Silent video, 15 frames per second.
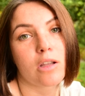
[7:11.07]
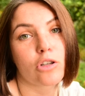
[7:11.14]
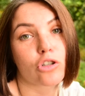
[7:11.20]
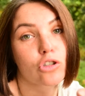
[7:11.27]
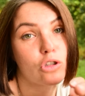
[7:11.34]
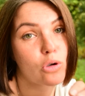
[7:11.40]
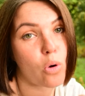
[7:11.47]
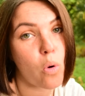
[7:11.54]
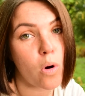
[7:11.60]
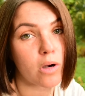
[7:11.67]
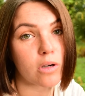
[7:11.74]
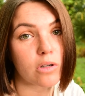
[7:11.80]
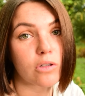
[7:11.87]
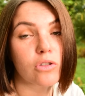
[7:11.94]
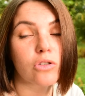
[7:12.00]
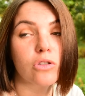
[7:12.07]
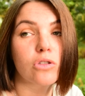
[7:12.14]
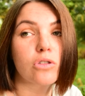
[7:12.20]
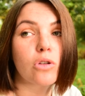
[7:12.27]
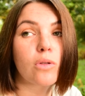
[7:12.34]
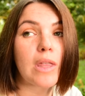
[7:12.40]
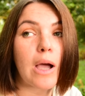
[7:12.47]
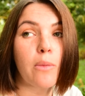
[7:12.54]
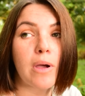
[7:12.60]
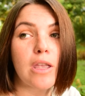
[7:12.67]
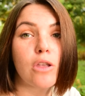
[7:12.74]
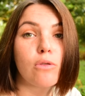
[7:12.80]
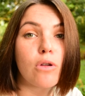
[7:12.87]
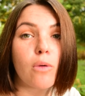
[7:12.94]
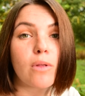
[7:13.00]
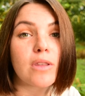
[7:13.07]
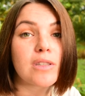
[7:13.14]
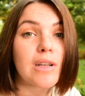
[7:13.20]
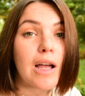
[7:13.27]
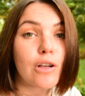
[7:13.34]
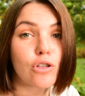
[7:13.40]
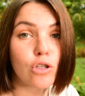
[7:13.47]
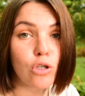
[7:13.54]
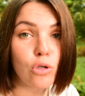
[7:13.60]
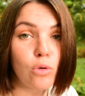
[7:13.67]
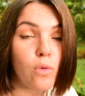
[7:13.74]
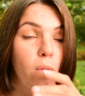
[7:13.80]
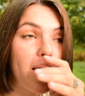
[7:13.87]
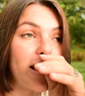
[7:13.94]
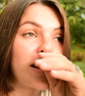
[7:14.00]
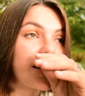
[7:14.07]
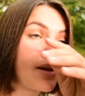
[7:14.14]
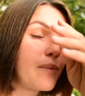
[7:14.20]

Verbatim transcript: just the corners, so that way you know it's not too wet.